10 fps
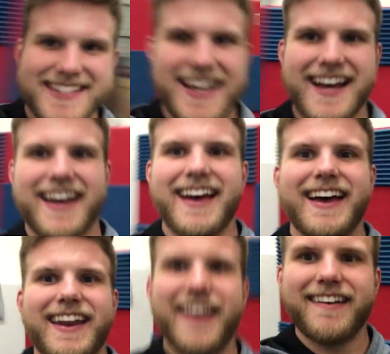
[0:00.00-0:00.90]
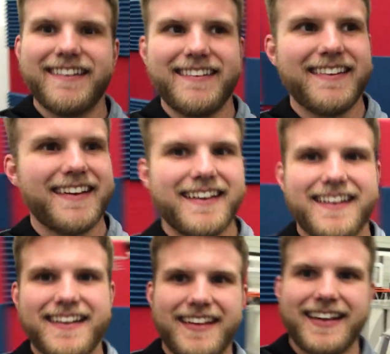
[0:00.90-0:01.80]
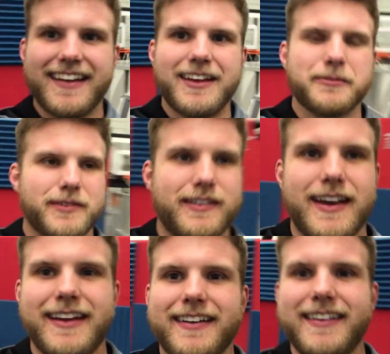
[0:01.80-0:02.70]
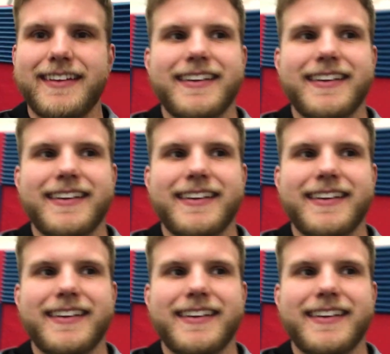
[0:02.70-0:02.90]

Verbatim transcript: I saw it. Died on that thing. Dude. Almost died on